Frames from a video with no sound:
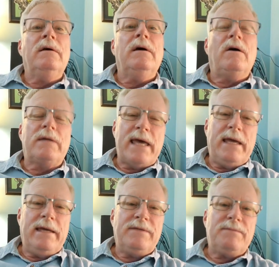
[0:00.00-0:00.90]

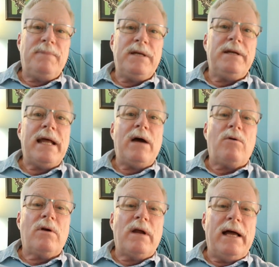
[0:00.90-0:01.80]
Okay, it's been an
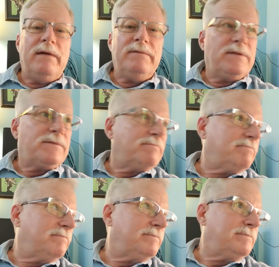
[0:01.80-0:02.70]
hour. It's
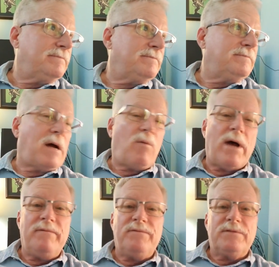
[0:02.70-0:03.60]
my
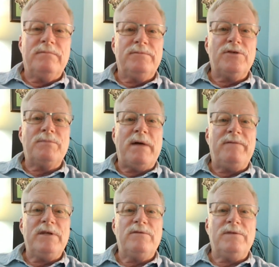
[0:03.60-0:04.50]
wife's just about
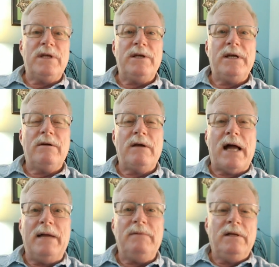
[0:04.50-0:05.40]
finishing dinner here.
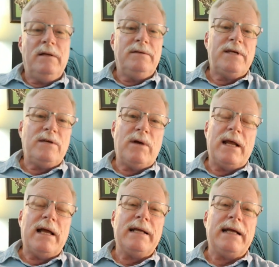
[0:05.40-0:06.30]
I tell you what,
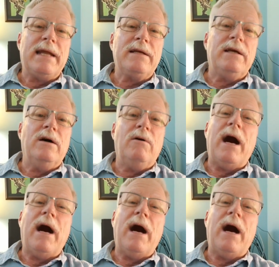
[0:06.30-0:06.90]
I got to go.